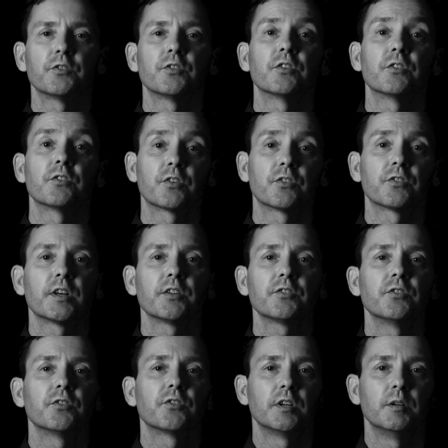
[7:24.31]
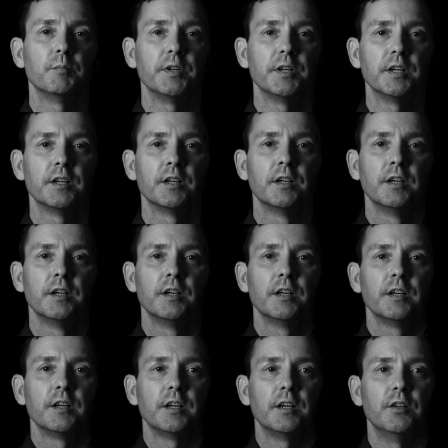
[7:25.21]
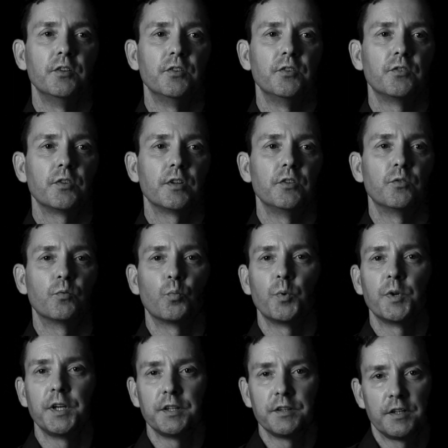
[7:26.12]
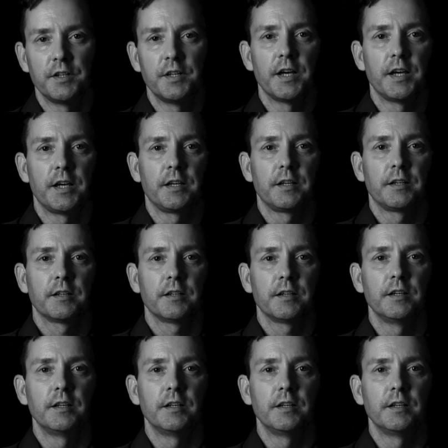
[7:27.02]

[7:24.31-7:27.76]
success is going to be is is winning the day,